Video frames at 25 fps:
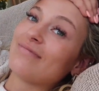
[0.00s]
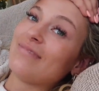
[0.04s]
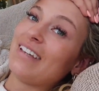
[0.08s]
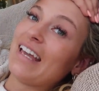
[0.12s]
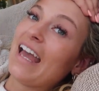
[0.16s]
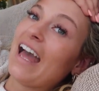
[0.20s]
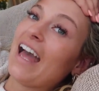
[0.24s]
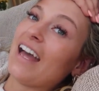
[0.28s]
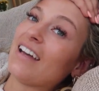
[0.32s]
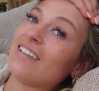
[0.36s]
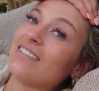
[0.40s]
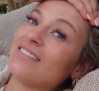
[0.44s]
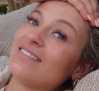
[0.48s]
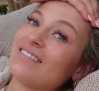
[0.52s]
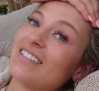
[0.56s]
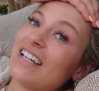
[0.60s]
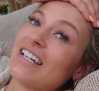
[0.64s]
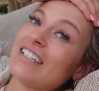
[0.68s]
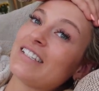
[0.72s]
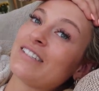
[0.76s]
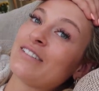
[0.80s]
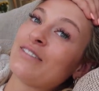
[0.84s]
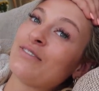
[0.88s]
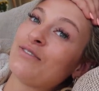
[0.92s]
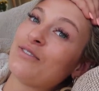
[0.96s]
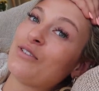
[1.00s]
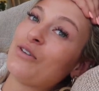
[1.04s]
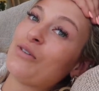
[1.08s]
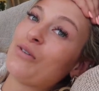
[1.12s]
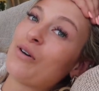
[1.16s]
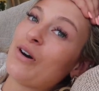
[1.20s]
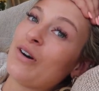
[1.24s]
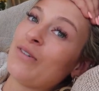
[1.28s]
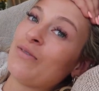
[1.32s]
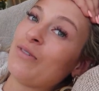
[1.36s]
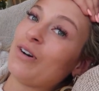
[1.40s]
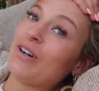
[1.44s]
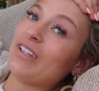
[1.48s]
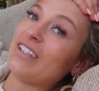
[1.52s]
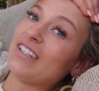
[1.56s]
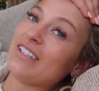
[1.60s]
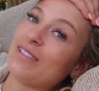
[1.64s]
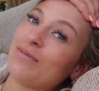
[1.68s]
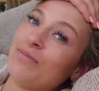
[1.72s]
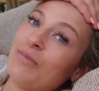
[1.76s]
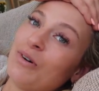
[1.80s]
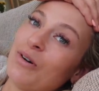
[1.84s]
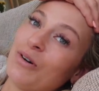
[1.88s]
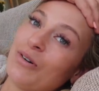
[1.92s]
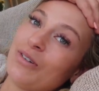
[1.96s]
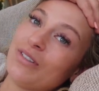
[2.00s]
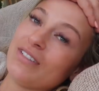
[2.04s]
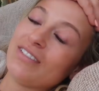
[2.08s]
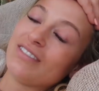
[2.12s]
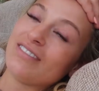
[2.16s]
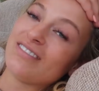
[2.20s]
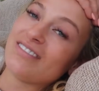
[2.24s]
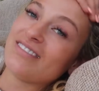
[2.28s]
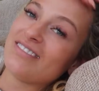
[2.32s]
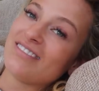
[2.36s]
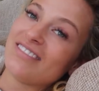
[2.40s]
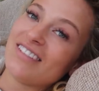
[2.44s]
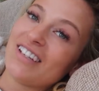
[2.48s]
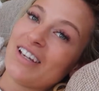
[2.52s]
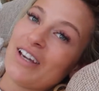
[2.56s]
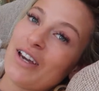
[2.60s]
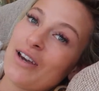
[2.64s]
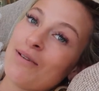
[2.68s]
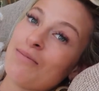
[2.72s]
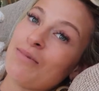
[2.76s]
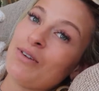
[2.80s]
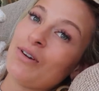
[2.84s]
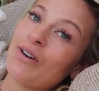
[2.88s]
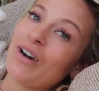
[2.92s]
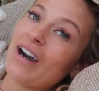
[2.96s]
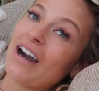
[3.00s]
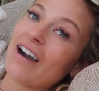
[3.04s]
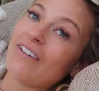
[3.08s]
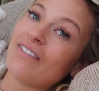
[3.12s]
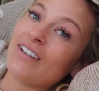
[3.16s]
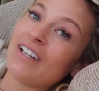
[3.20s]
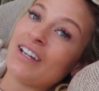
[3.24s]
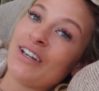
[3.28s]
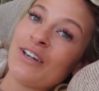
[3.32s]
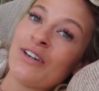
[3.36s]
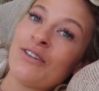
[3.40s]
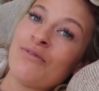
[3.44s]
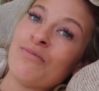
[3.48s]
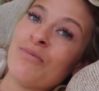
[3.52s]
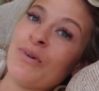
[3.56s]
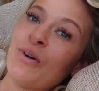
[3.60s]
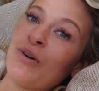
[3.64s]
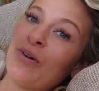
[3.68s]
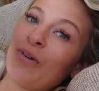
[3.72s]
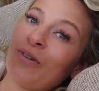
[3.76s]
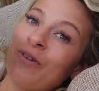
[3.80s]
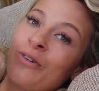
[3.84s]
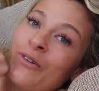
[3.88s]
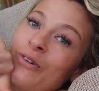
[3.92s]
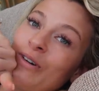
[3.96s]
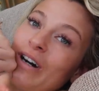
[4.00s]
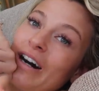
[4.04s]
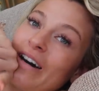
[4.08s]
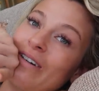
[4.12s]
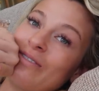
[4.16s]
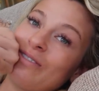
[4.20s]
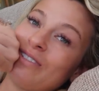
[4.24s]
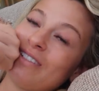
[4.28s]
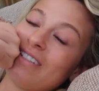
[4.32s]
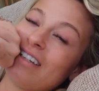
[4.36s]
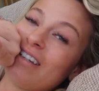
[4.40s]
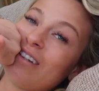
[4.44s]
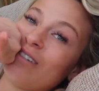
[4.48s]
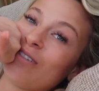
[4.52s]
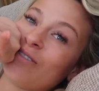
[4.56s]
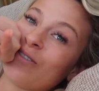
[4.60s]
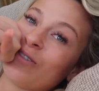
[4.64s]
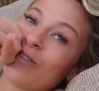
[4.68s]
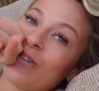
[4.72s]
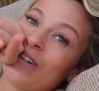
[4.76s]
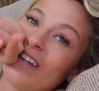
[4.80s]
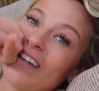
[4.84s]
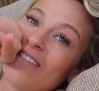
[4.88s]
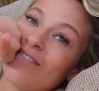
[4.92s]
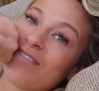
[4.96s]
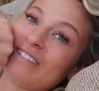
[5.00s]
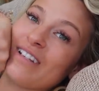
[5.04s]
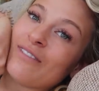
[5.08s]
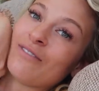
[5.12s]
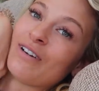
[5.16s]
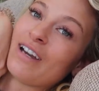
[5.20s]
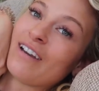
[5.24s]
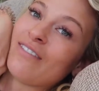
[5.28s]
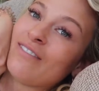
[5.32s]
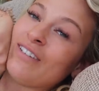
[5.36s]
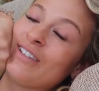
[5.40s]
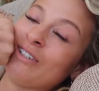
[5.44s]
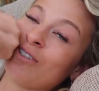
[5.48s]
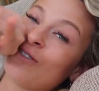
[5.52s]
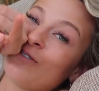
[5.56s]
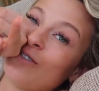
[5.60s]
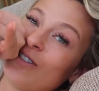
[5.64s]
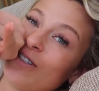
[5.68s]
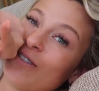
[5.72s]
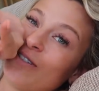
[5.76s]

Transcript: But yeah, that's the 411 this morning. Hope you're having a good morning or afternoon or evening, whatever you're